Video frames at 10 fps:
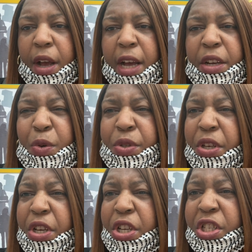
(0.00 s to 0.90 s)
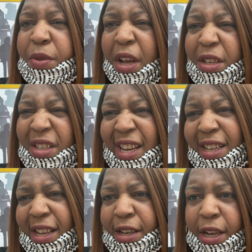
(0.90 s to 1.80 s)
and also you can just start click
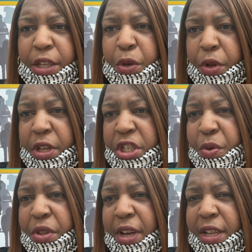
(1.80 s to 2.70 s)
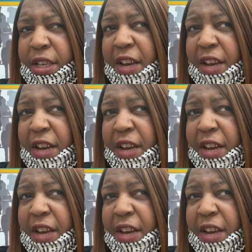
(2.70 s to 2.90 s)
click click and you want this, you want that, and you get